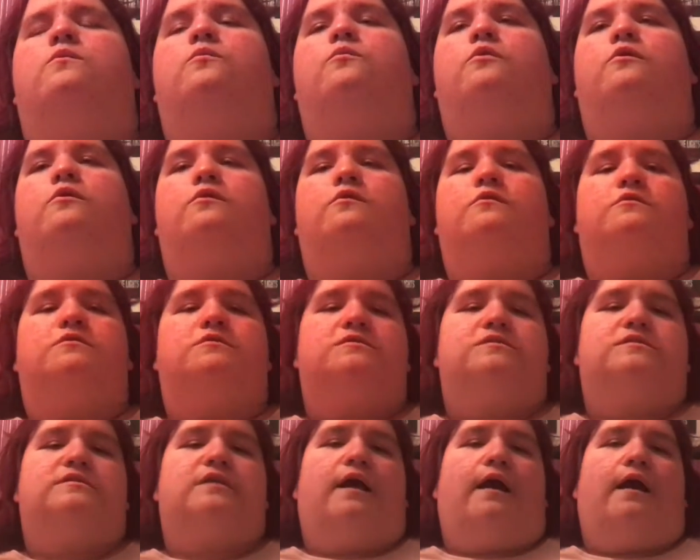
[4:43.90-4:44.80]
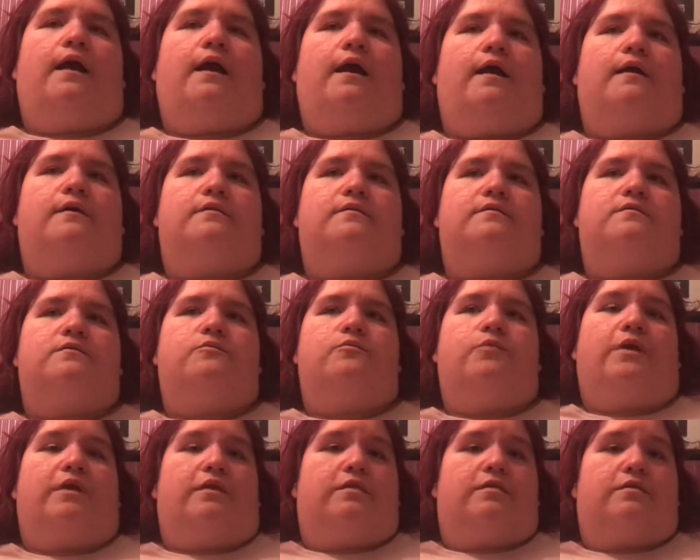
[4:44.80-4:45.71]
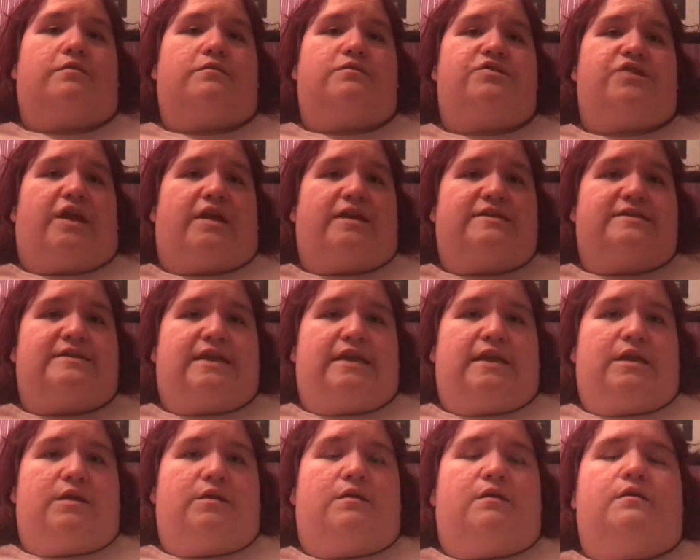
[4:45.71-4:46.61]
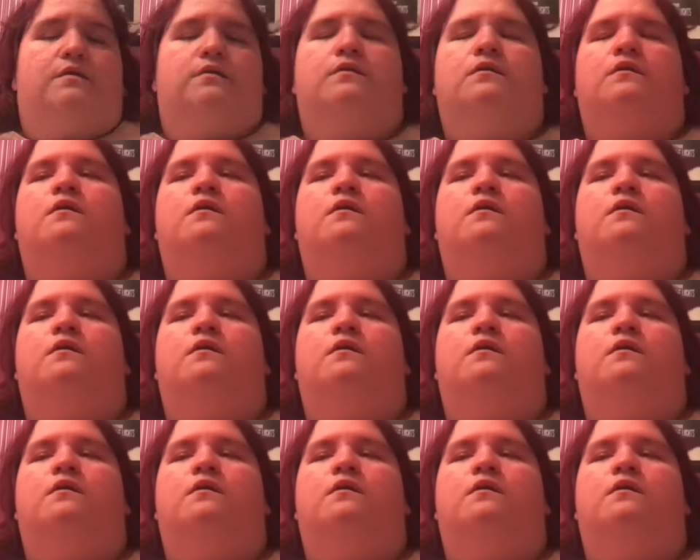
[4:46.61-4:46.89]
once at with Jay-Z